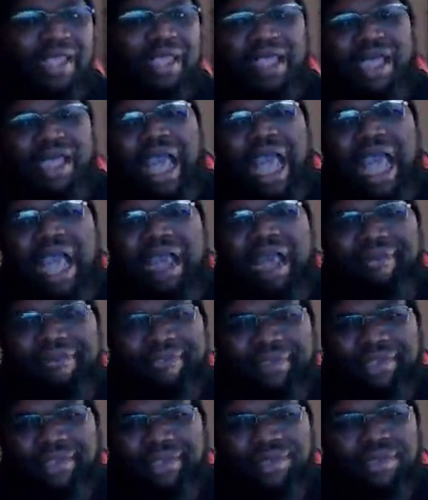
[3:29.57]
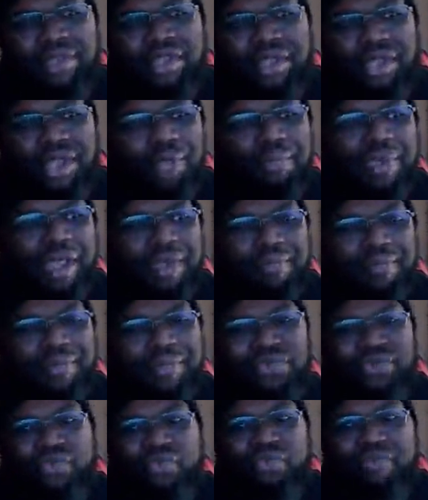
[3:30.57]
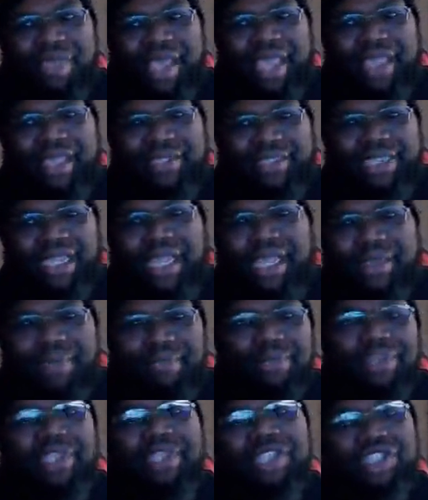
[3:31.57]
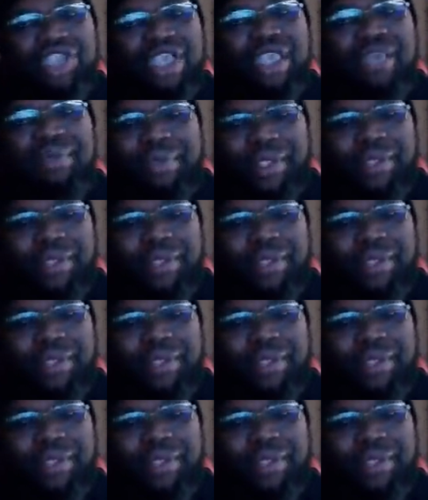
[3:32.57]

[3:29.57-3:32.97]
of how I feel about Drew McIntyre being champion.